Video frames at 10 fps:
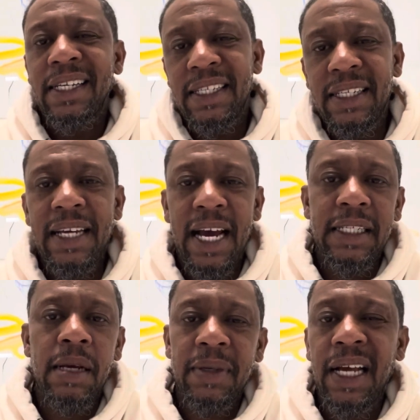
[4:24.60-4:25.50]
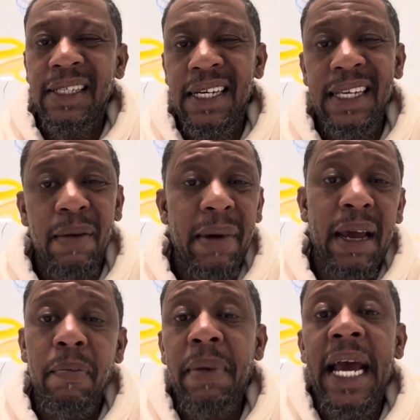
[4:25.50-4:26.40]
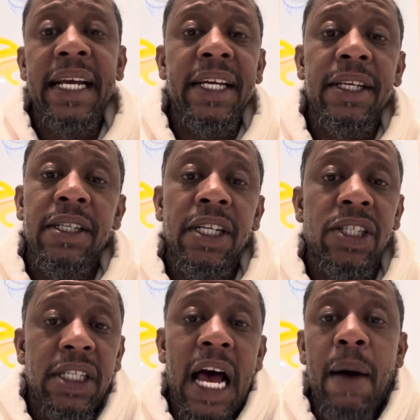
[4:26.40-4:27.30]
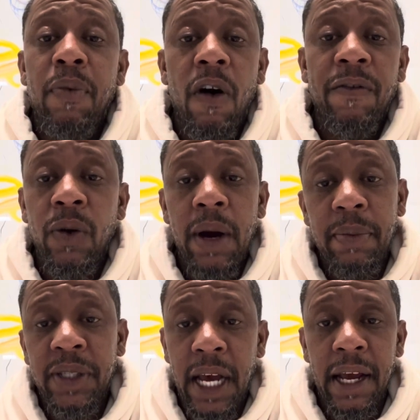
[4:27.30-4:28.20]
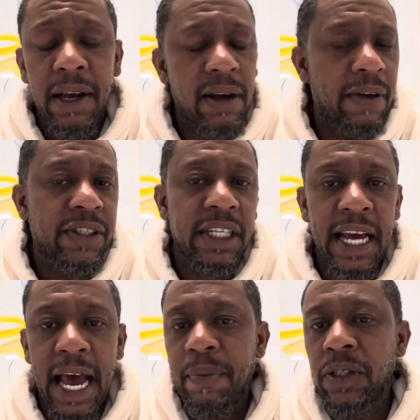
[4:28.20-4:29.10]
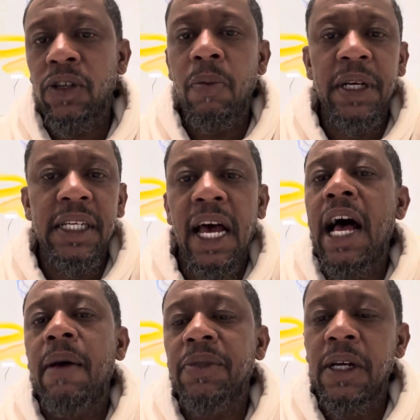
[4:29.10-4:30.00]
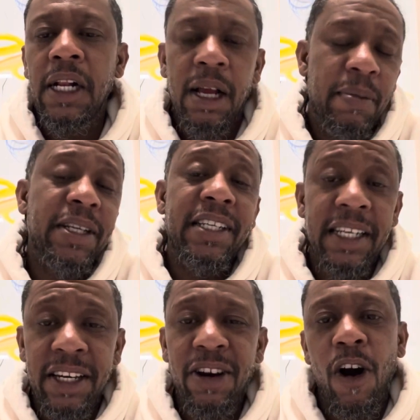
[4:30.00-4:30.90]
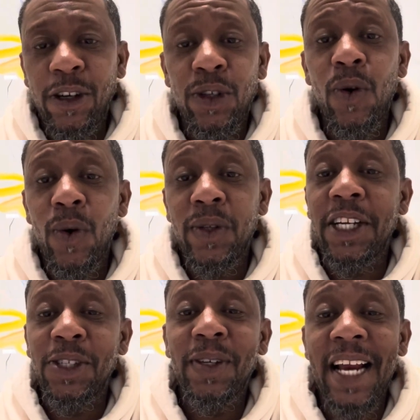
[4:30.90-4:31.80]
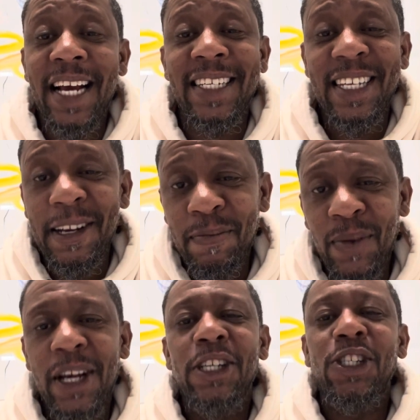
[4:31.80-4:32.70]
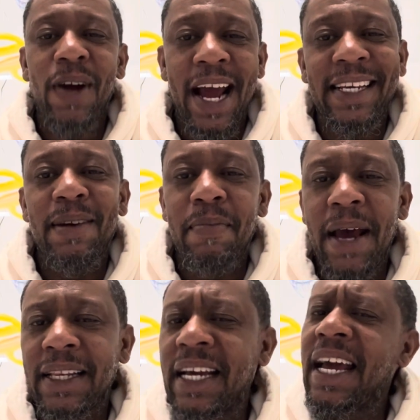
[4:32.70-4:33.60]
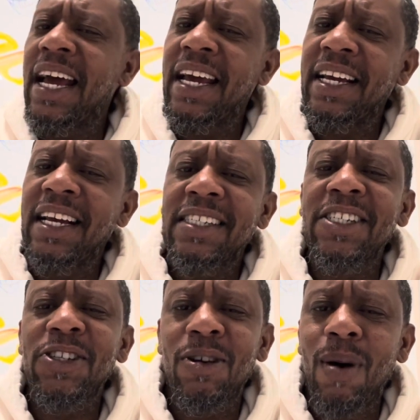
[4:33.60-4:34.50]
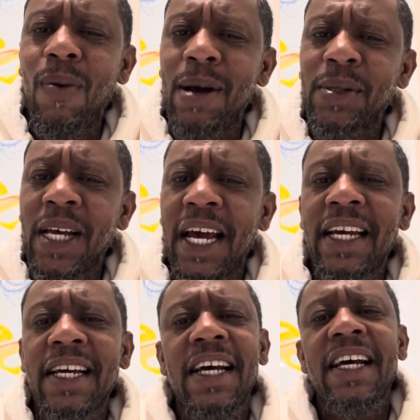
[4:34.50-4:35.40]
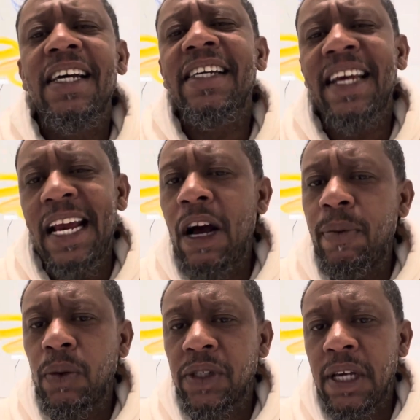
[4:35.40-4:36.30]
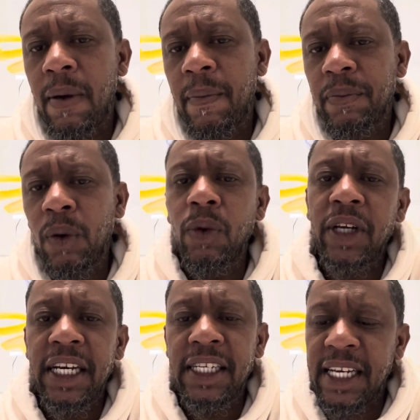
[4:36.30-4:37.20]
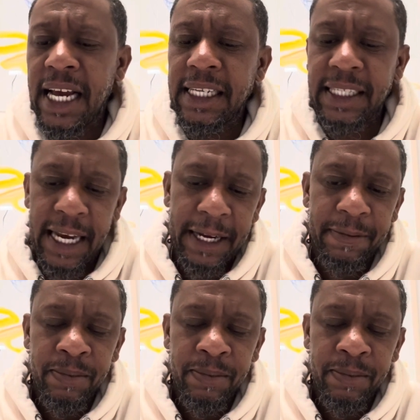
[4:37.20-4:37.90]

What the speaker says: 9 times out of 10, they may abandon and just hop off your website. I've seen it happen so many times. But there are tools that you can actually track them back like, hey, I seen you on my website. Can I help you with something? We'll get into that in a second.